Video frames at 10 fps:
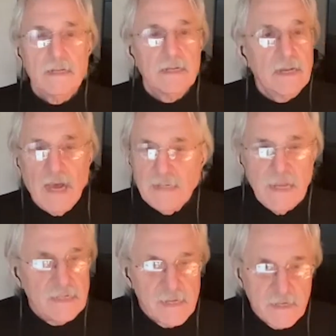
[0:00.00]
Not
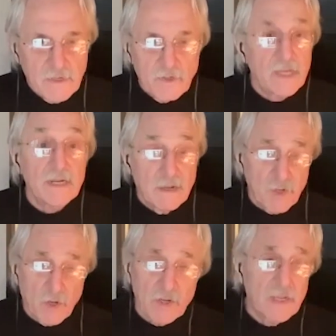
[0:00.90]
a single kid, and I'm
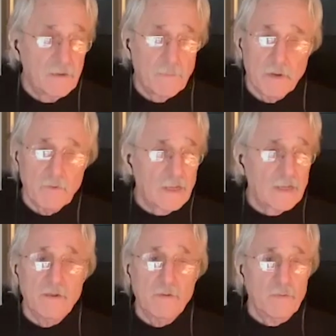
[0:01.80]
talking about, I
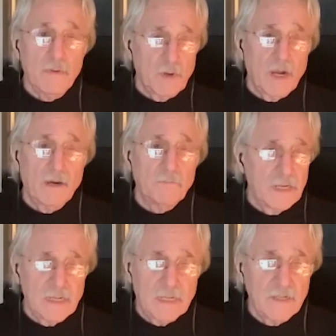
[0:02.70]
can't remember how
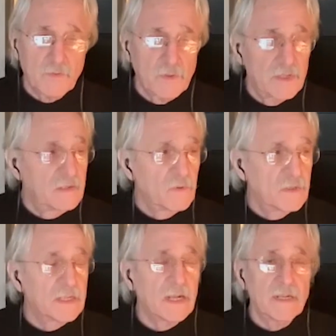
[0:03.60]
many kids we
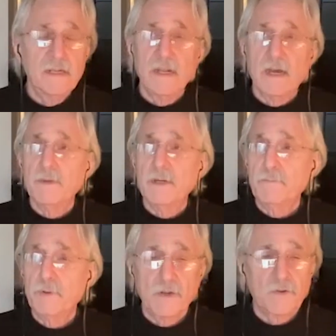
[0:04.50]
studied and how many
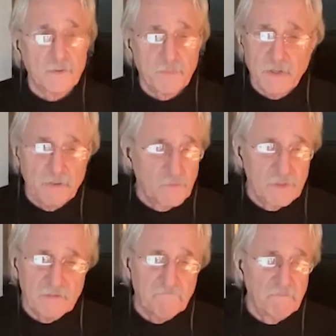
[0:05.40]
preschools, but it
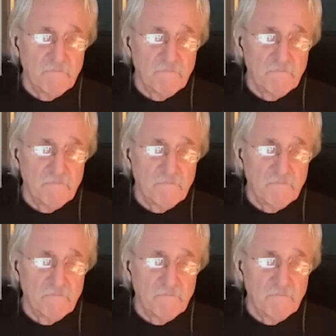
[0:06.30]
was